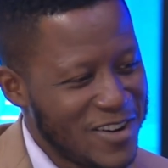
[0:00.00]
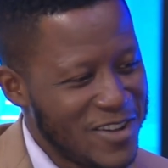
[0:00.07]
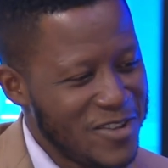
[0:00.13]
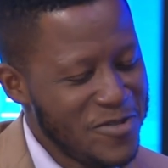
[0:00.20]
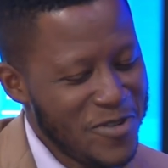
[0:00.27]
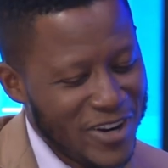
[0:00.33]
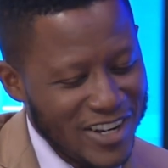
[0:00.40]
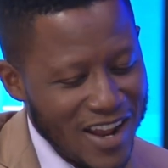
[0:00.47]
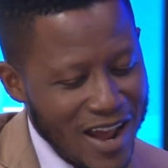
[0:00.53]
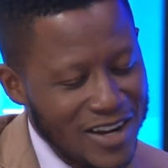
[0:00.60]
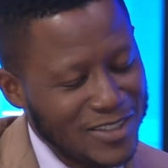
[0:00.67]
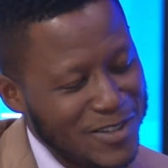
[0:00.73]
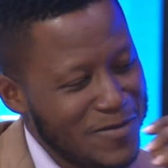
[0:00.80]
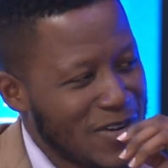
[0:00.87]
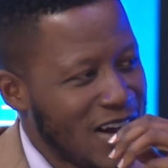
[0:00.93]
you want to add
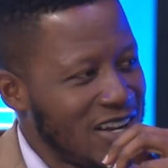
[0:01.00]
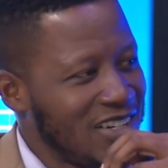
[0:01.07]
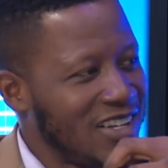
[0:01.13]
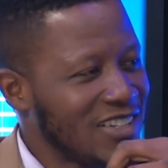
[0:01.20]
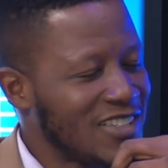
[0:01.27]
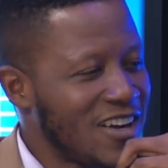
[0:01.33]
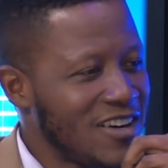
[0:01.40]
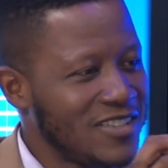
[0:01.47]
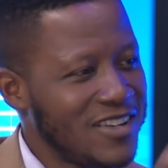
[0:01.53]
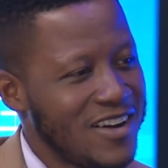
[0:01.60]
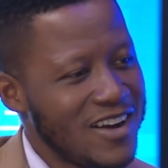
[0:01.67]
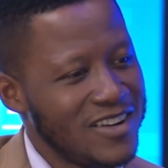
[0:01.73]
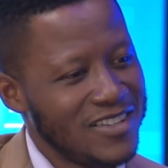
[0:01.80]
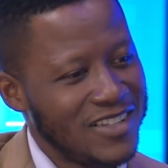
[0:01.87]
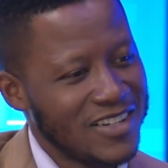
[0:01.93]
some context, or is
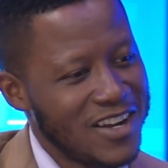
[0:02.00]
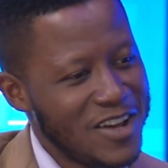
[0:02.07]
there anything